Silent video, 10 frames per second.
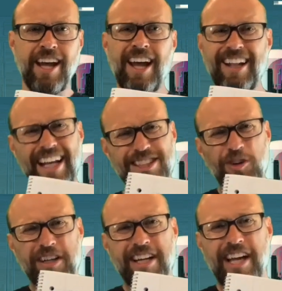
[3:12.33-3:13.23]
That's so
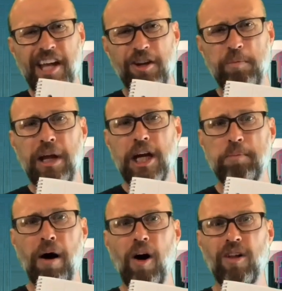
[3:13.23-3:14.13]
it can gather and pick up
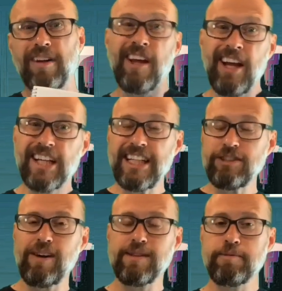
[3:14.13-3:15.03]
pollen. Because as
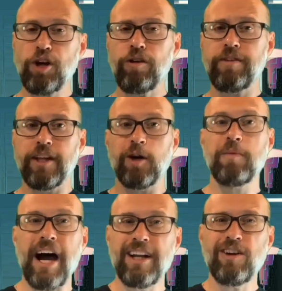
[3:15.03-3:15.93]
I was observing them,
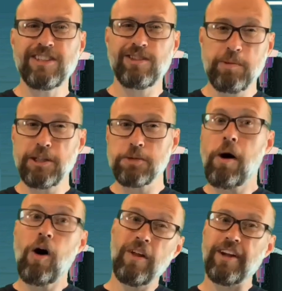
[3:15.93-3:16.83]
I noticed there's a bunch of
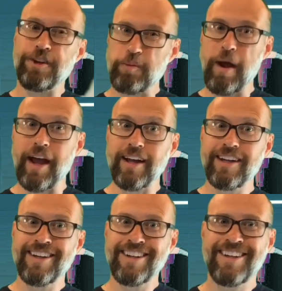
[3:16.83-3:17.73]
pollen on their back.
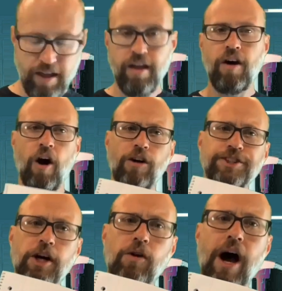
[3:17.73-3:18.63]

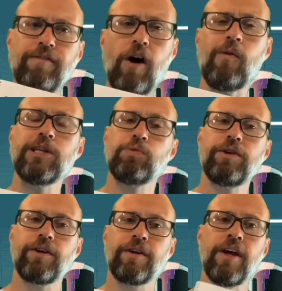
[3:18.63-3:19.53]
Also, I've always
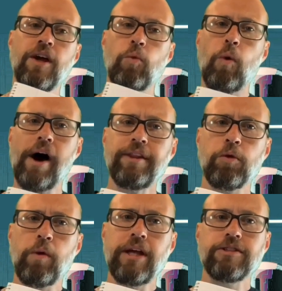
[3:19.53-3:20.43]
wondered why their
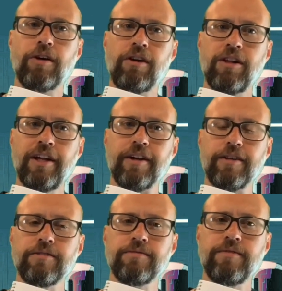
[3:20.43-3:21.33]
wings are clear
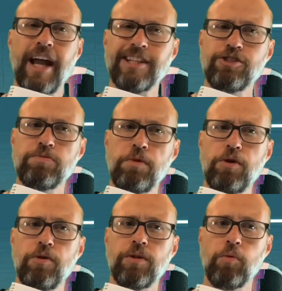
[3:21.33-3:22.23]
and
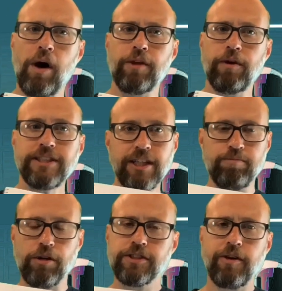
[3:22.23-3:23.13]
smooth while the rest of them
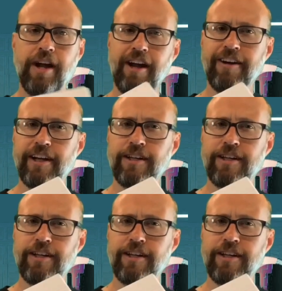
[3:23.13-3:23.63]
are so hairy.